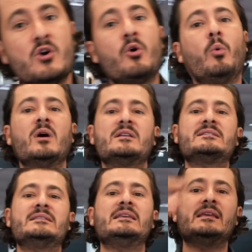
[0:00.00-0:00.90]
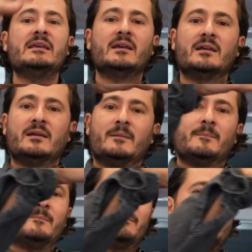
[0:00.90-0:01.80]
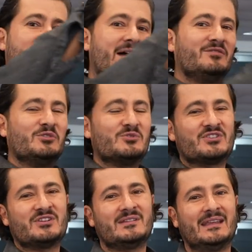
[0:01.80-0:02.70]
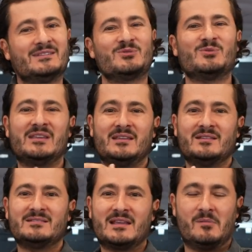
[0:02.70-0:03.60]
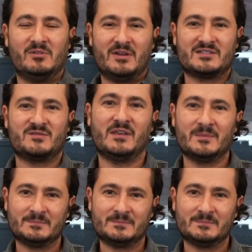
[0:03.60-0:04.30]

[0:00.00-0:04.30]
was the evolution into the Diablo SV.